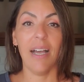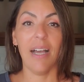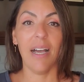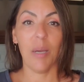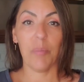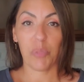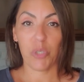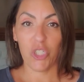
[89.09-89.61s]

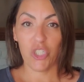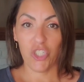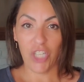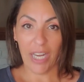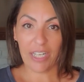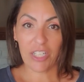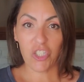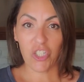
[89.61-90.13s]
a
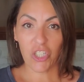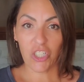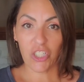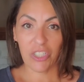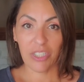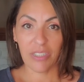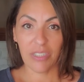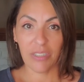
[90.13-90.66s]

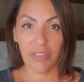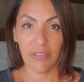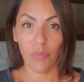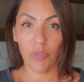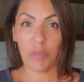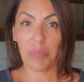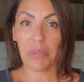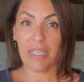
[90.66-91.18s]
projector
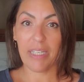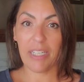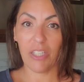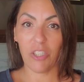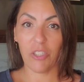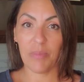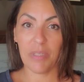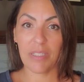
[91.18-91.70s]
with plenty of
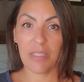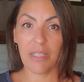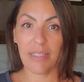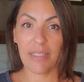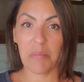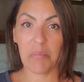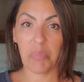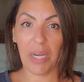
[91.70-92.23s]
lumens,
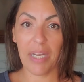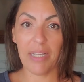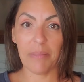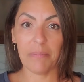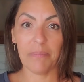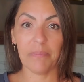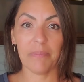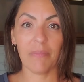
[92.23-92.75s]
nice and bright,
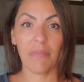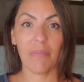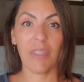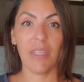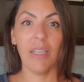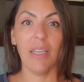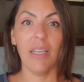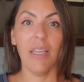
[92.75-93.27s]

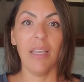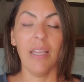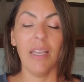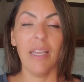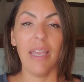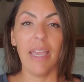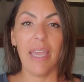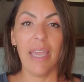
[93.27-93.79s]

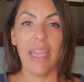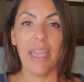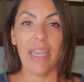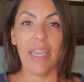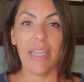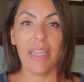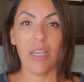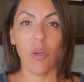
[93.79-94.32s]

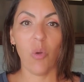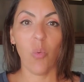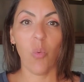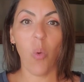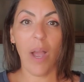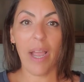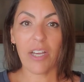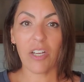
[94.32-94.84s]
a
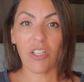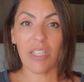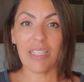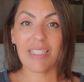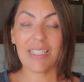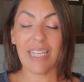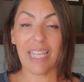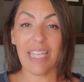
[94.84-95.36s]

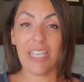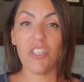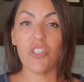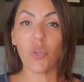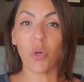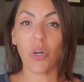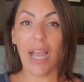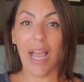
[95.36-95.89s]
wireless
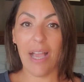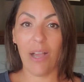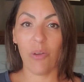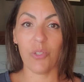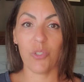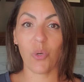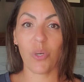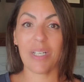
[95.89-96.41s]
indoor
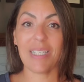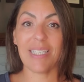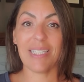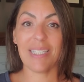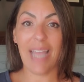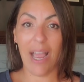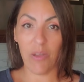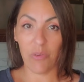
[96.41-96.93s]
outdoor
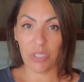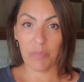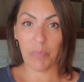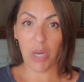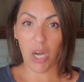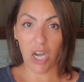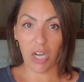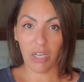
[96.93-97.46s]
sound
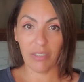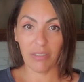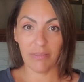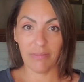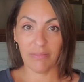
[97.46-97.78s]
bar,